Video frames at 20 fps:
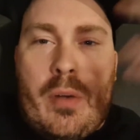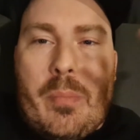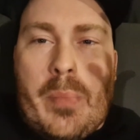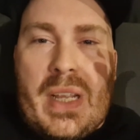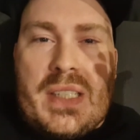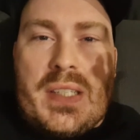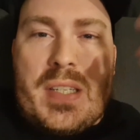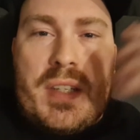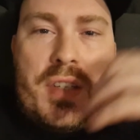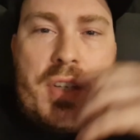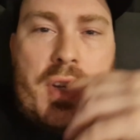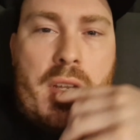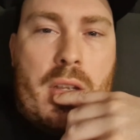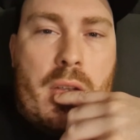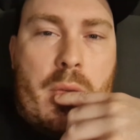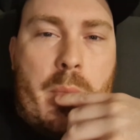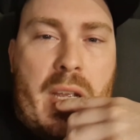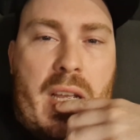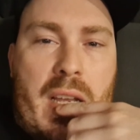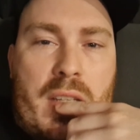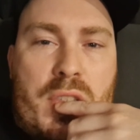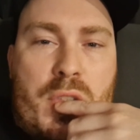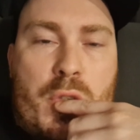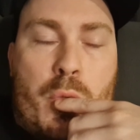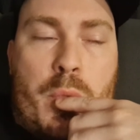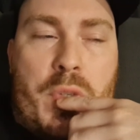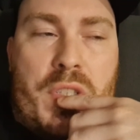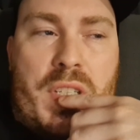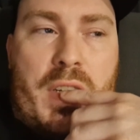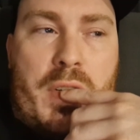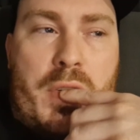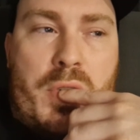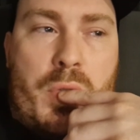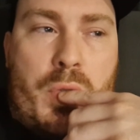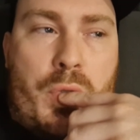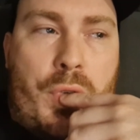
a message here about two potential